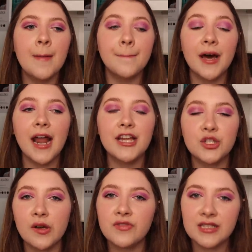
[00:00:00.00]
but I
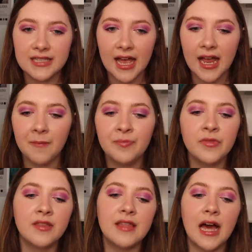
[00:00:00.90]
do have to say
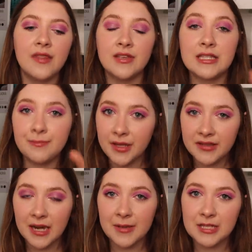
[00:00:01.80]
that this
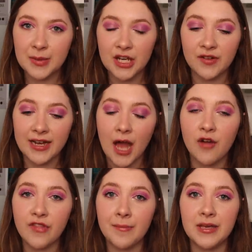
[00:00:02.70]
bit that I'm explaining right
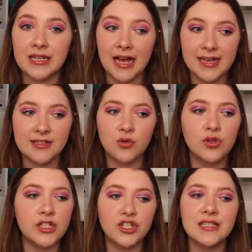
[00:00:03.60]
now of them being in high
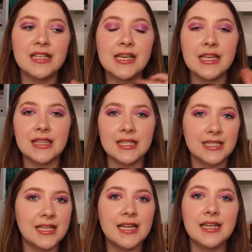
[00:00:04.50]
school is just like the
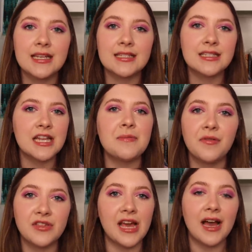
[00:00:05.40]
teeniest tip
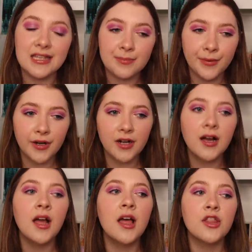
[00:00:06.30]
of the iceberg.